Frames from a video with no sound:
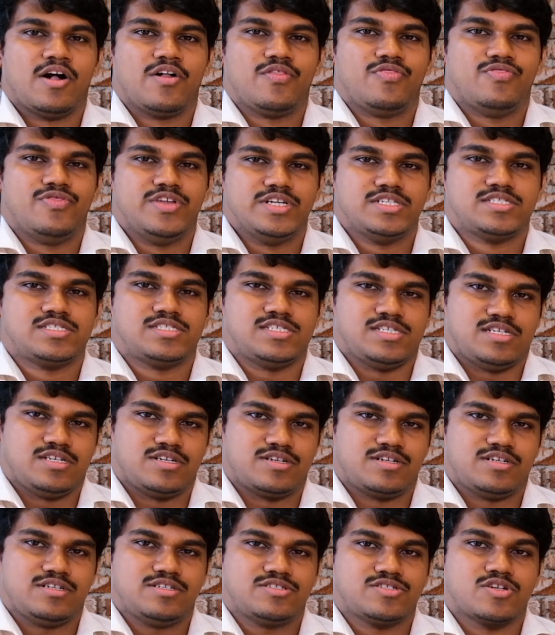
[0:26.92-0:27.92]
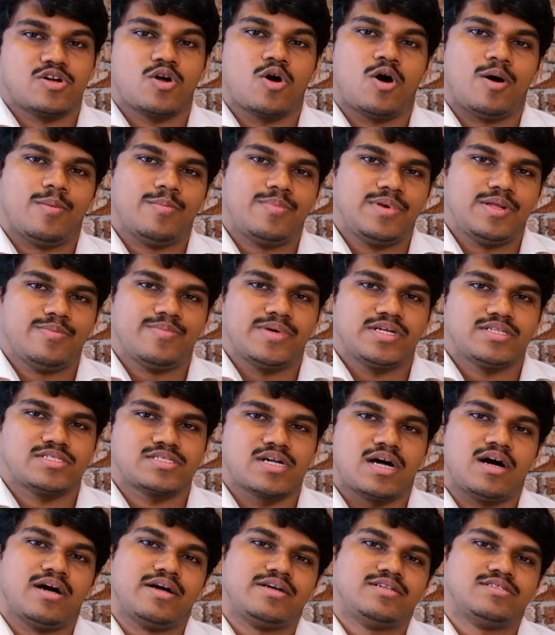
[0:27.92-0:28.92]
This series complements
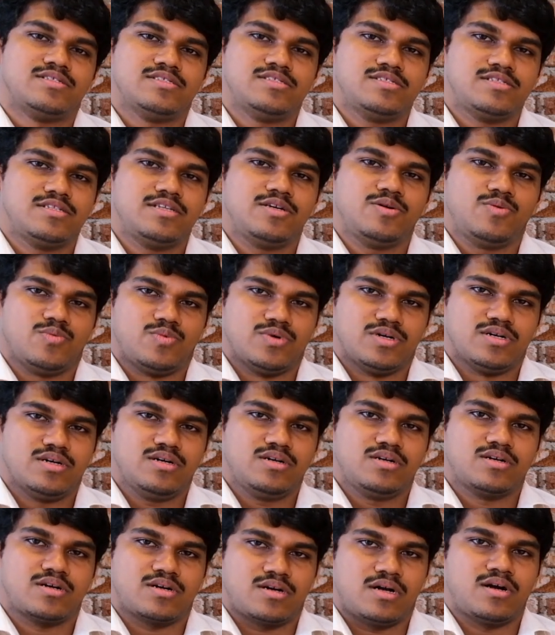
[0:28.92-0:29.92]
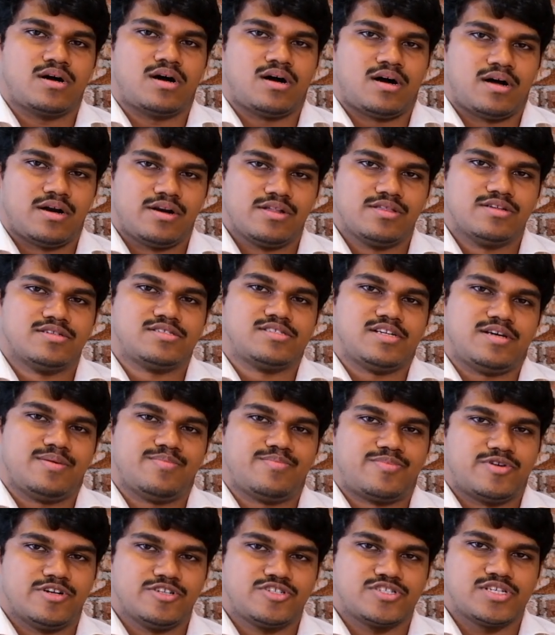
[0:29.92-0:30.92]
our existing work under the same
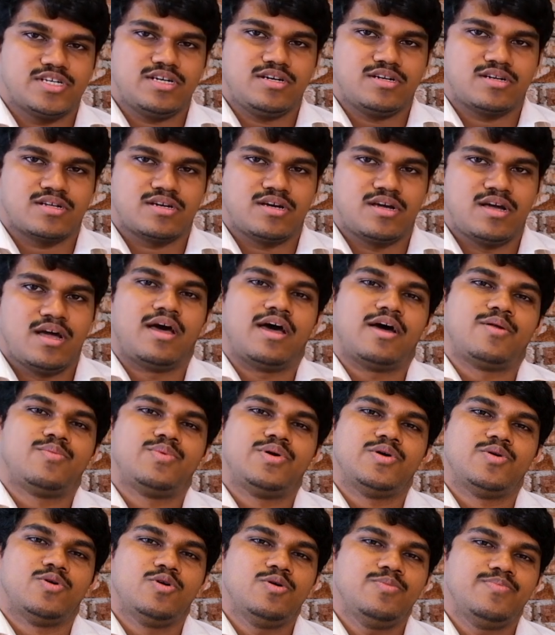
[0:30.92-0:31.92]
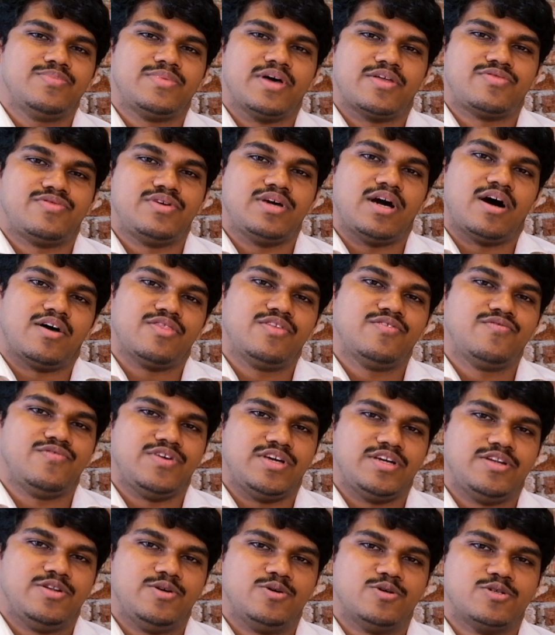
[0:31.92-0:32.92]
project, and we hope that the other
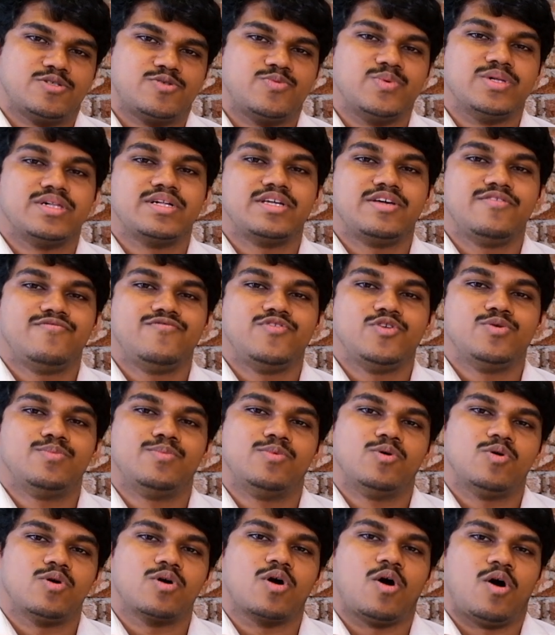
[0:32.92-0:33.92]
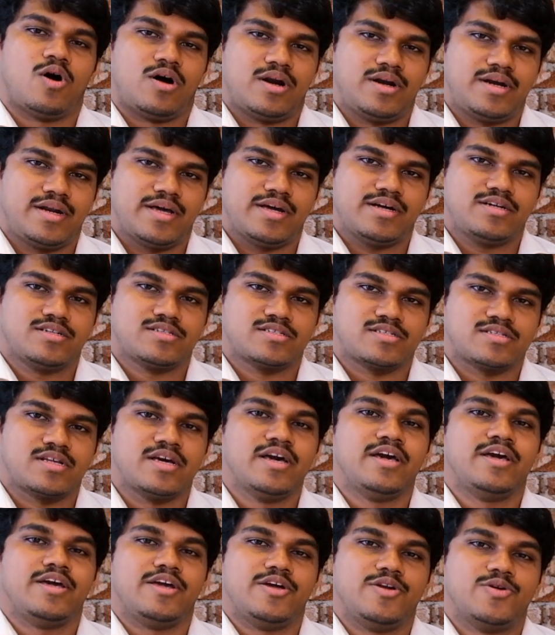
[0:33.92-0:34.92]
videos will give you more context
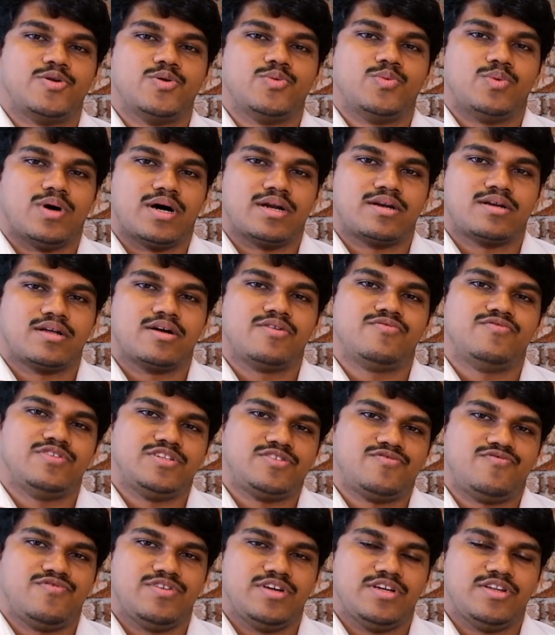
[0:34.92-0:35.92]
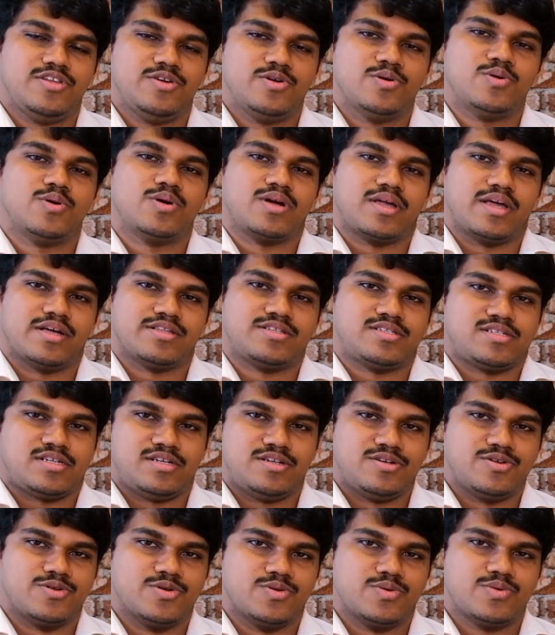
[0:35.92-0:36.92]
into what this video gets
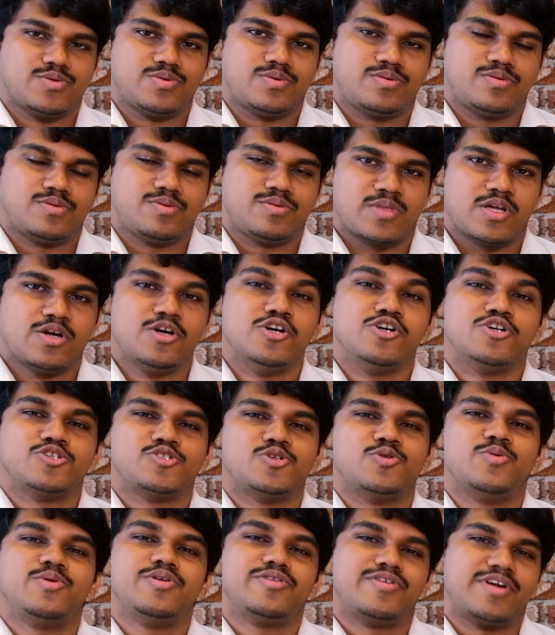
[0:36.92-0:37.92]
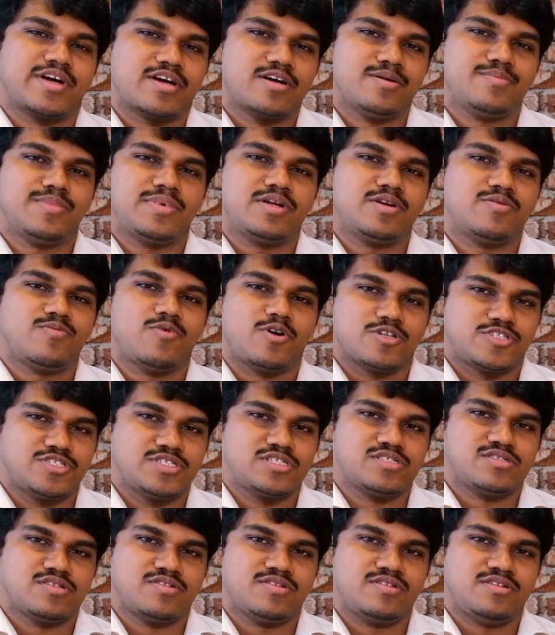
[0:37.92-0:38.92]
into. So we recommend
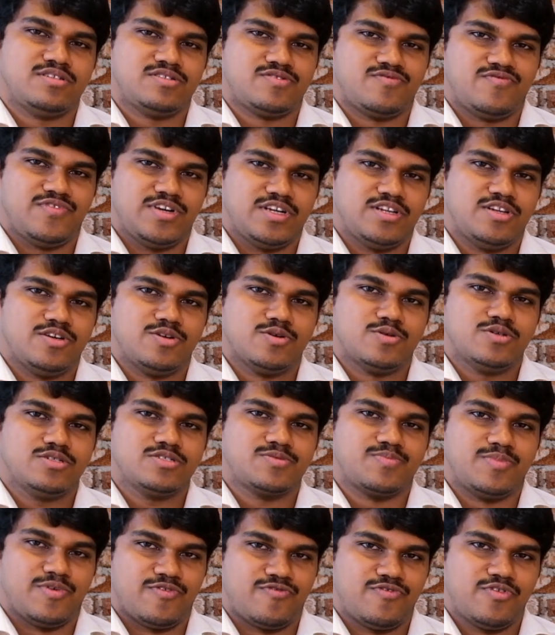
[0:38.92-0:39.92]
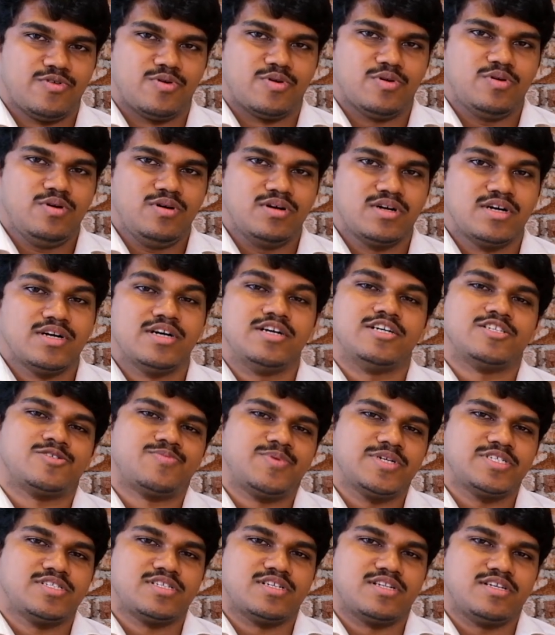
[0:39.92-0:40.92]
watching these videos before,
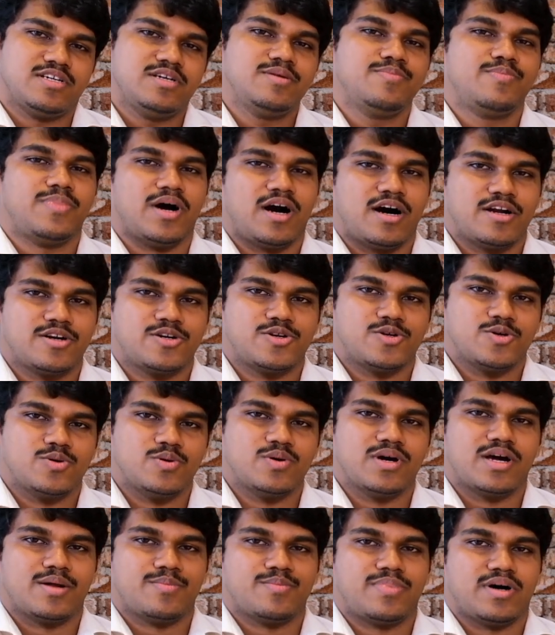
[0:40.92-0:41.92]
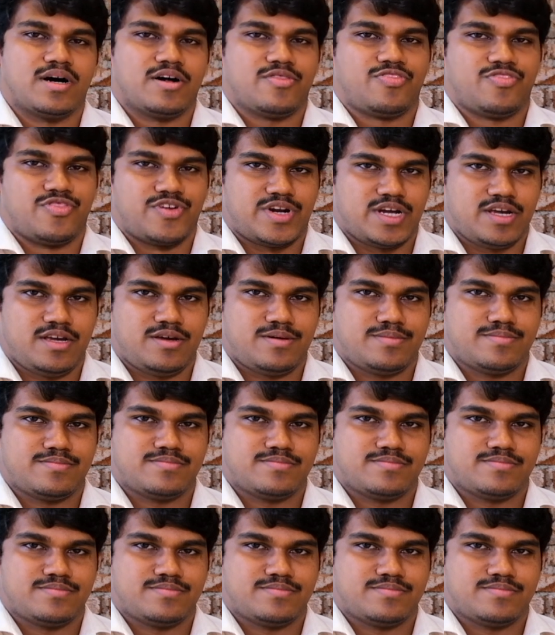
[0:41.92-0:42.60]
especially part 2 and part 3.